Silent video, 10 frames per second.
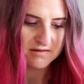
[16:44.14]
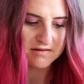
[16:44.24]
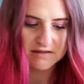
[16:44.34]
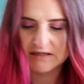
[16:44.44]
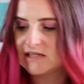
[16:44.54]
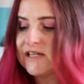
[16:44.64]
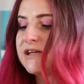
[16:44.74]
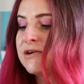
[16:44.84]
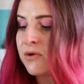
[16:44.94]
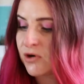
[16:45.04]

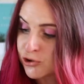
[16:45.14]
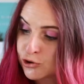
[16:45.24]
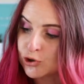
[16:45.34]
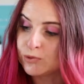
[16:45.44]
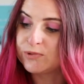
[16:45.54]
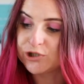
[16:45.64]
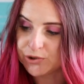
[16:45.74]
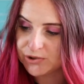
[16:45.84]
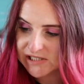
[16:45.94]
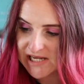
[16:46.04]
Still super
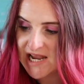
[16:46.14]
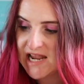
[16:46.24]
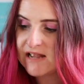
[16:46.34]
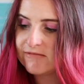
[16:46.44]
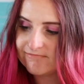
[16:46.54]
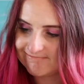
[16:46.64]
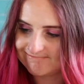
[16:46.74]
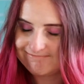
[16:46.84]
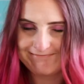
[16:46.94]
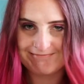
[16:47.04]
juicy,
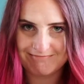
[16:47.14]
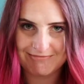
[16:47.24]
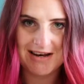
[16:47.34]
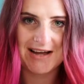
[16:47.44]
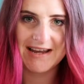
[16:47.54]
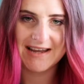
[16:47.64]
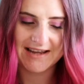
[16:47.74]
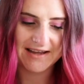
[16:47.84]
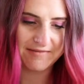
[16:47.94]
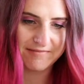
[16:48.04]
liking
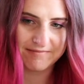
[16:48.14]
it.